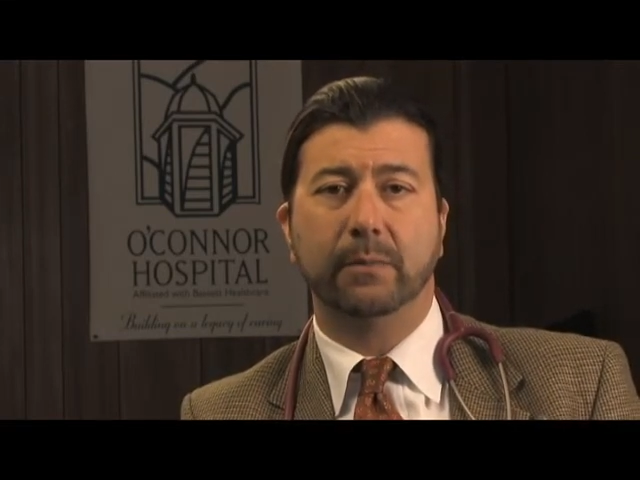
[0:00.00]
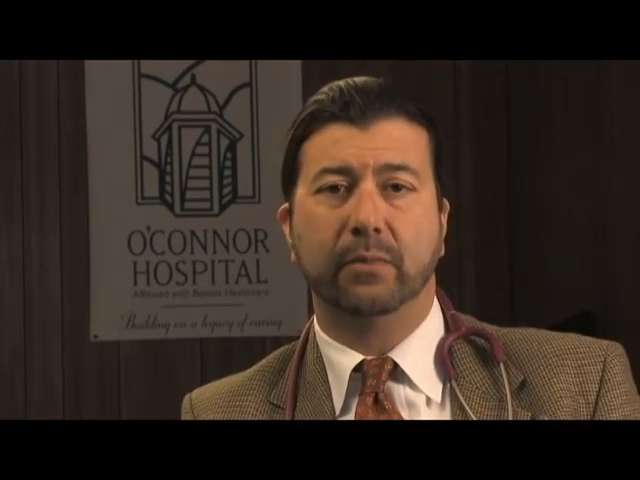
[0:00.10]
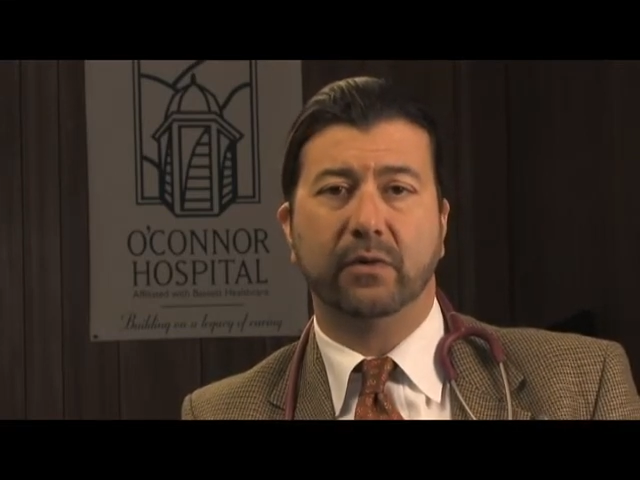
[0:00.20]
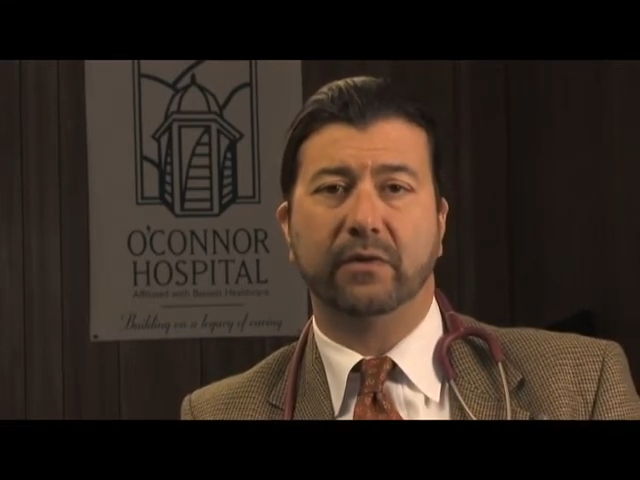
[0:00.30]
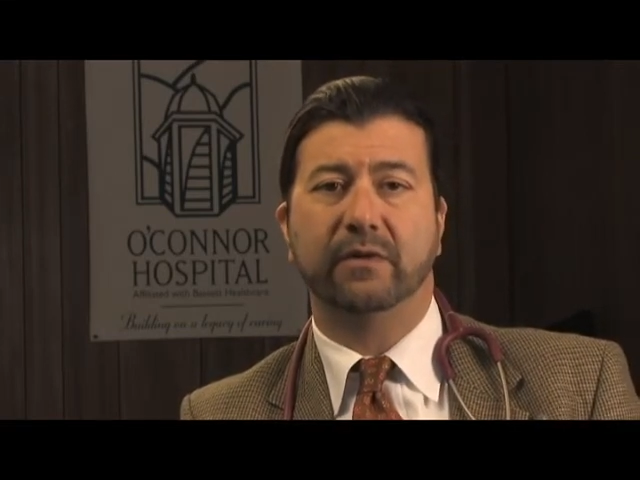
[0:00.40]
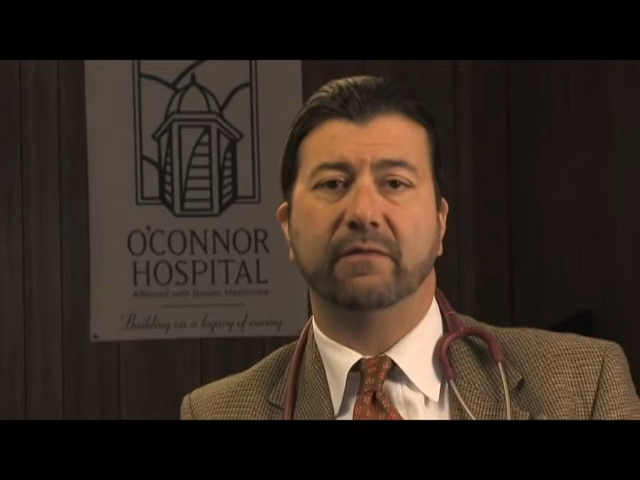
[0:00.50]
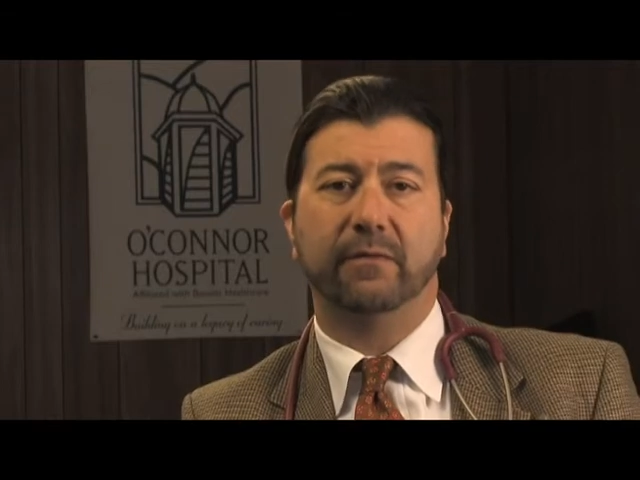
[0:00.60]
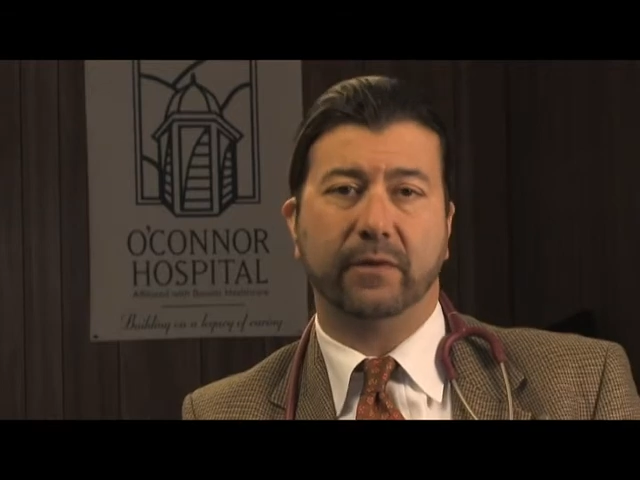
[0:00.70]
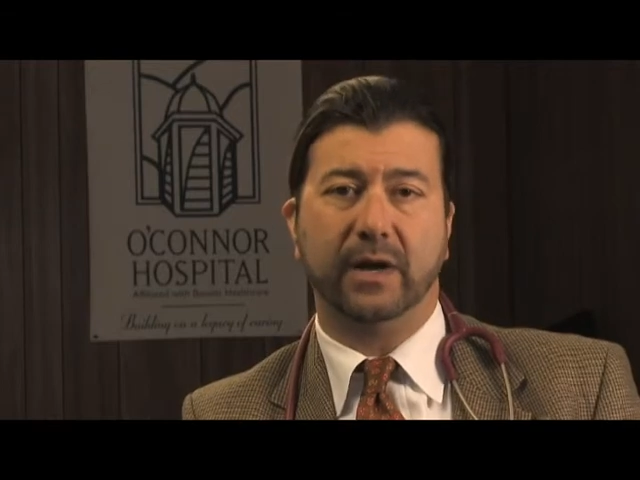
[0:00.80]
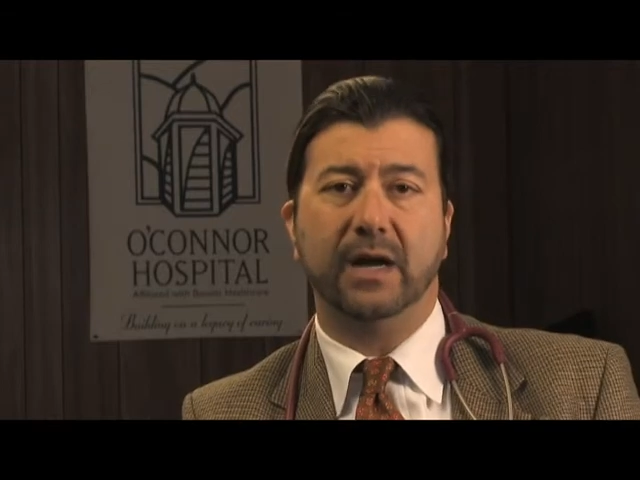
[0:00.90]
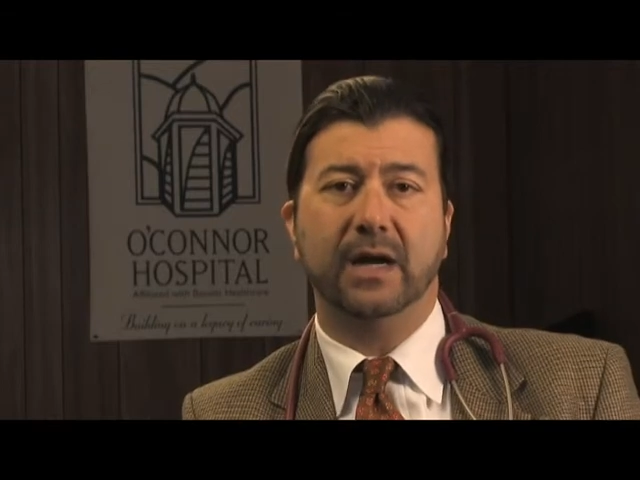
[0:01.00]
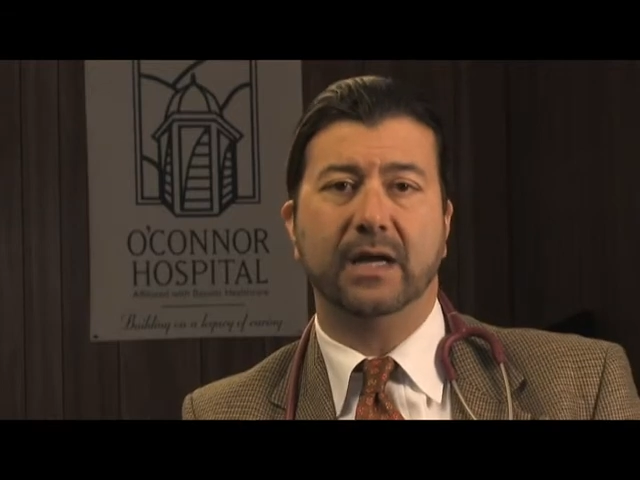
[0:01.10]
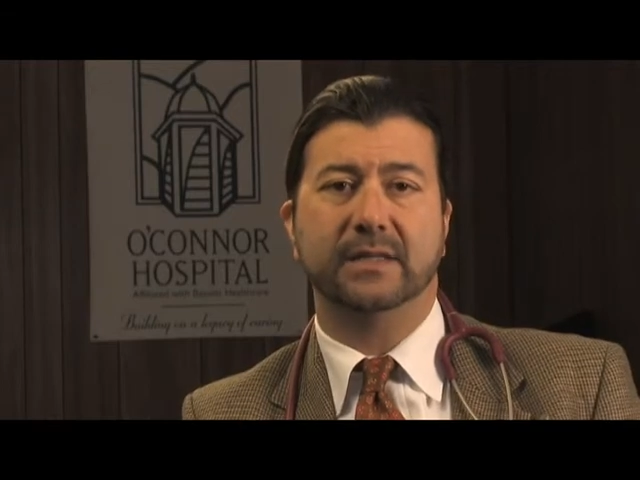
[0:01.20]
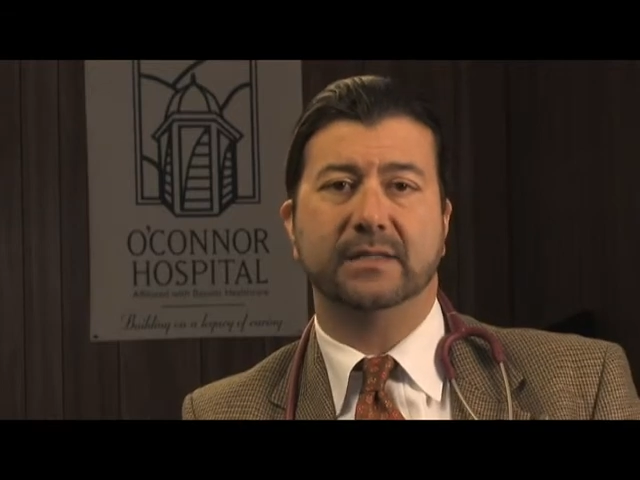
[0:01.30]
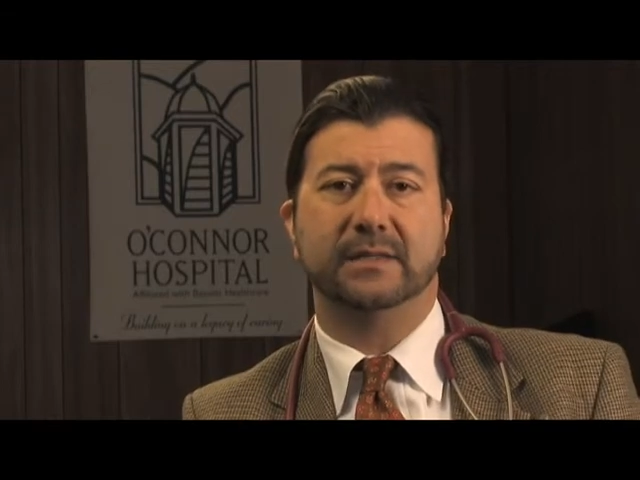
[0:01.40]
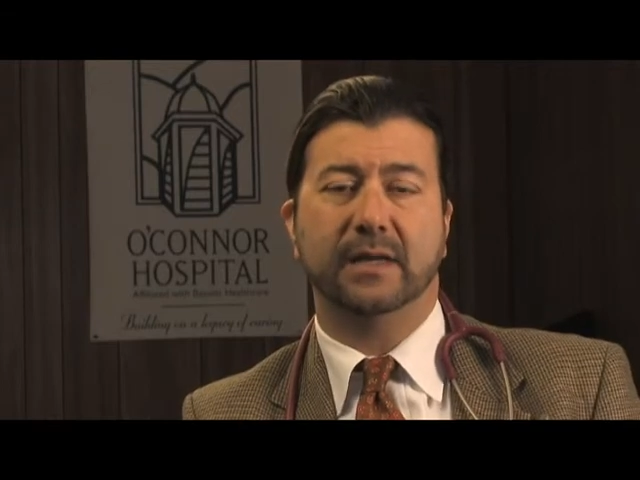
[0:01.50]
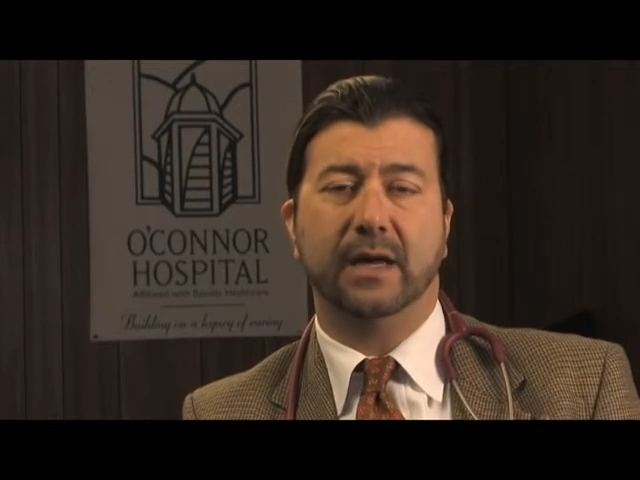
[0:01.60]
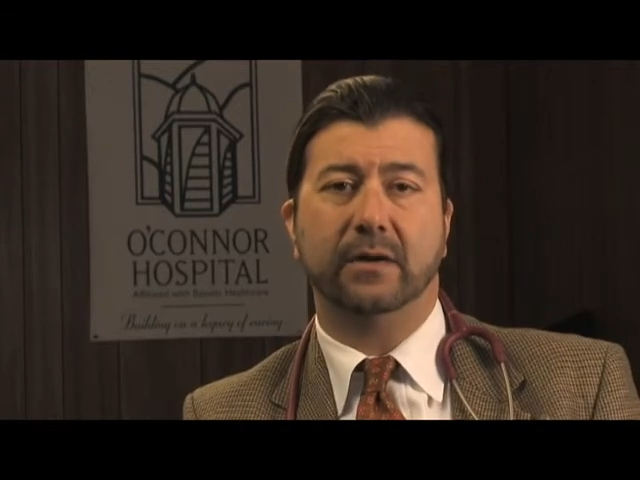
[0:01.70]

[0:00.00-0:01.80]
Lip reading: important for us at